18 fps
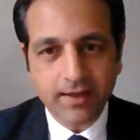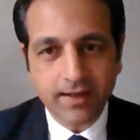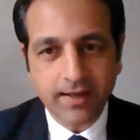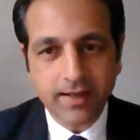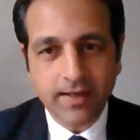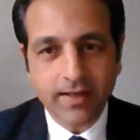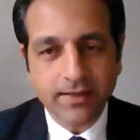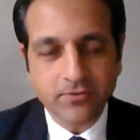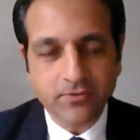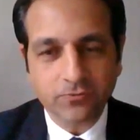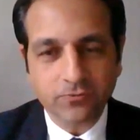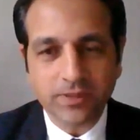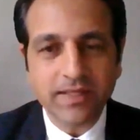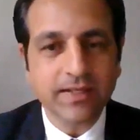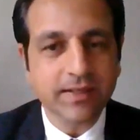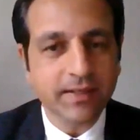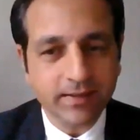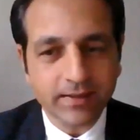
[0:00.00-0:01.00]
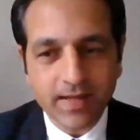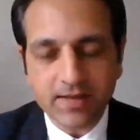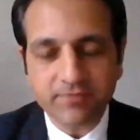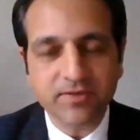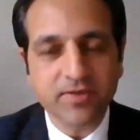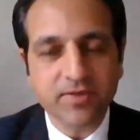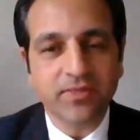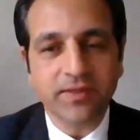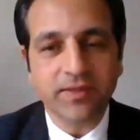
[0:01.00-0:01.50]
and reading
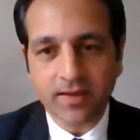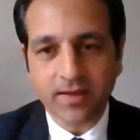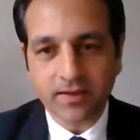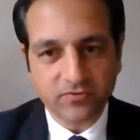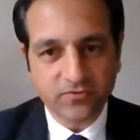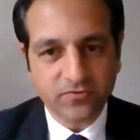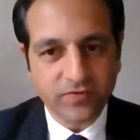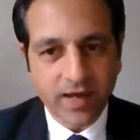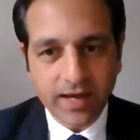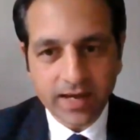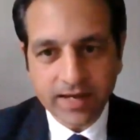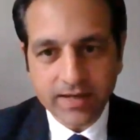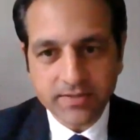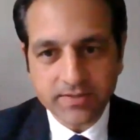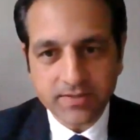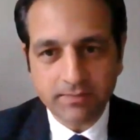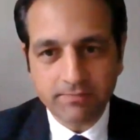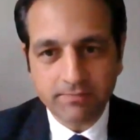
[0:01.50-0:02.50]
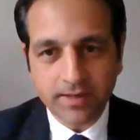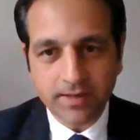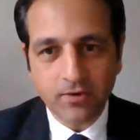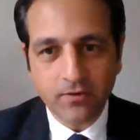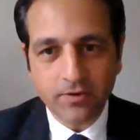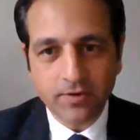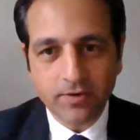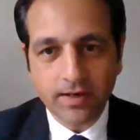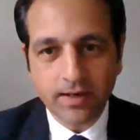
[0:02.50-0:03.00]
everything I could find about